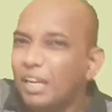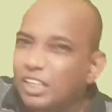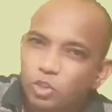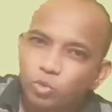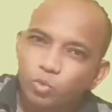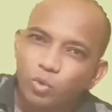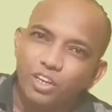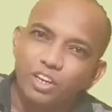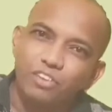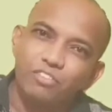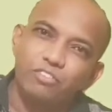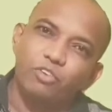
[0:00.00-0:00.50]

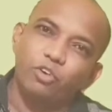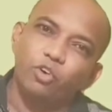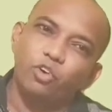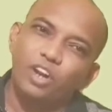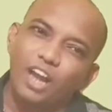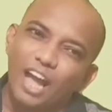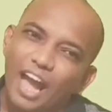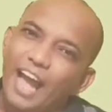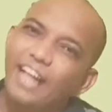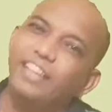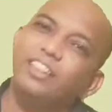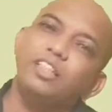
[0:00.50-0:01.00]
plus
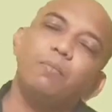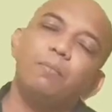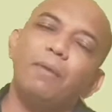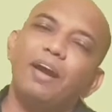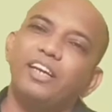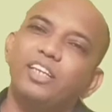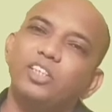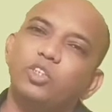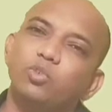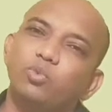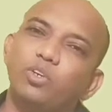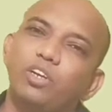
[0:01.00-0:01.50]
24 and the
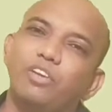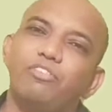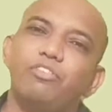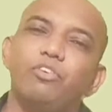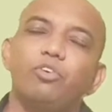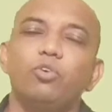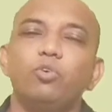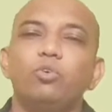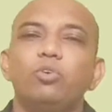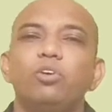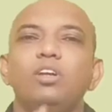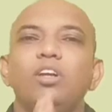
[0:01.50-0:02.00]
minus
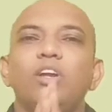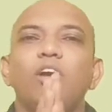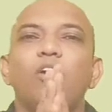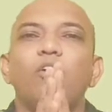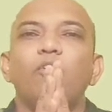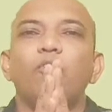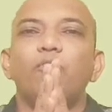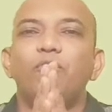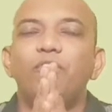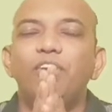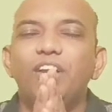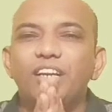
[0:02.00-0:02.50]
24
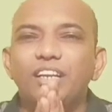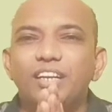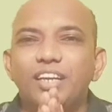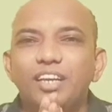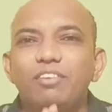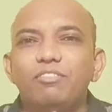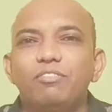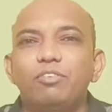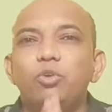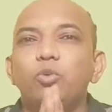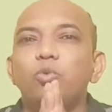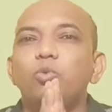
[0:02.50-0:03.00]
will
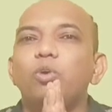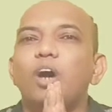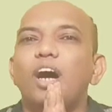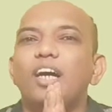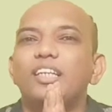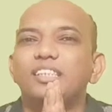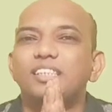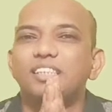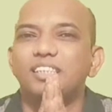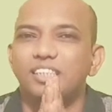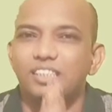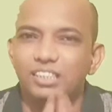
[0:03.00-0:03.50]
give you
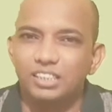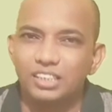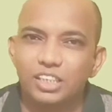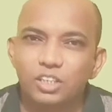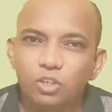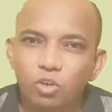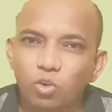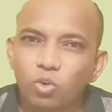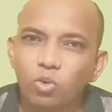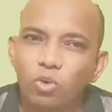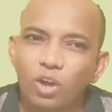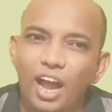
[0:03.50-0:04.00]
answer
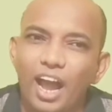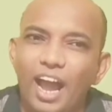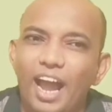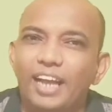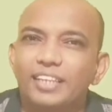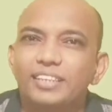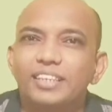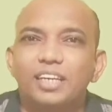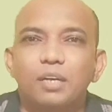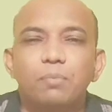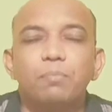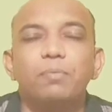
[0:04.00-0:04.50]
0,
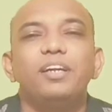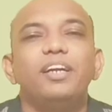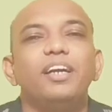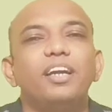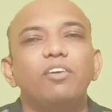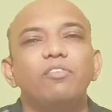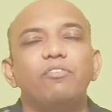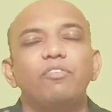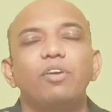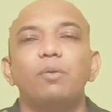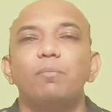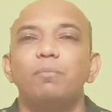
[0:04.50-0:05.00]
and the
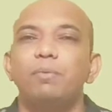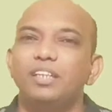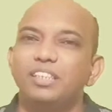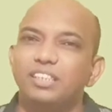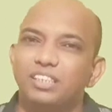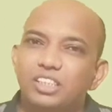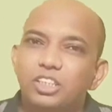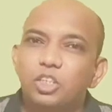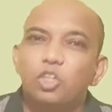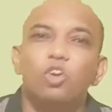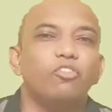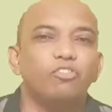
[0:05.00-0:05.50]
remainder will
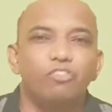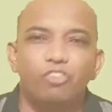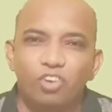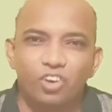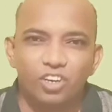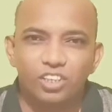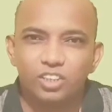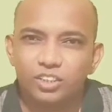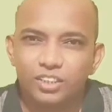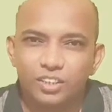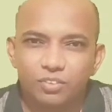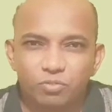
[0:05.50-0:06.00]
be 0
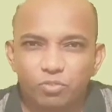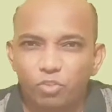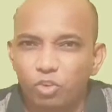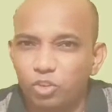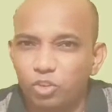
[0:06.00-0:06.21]
for us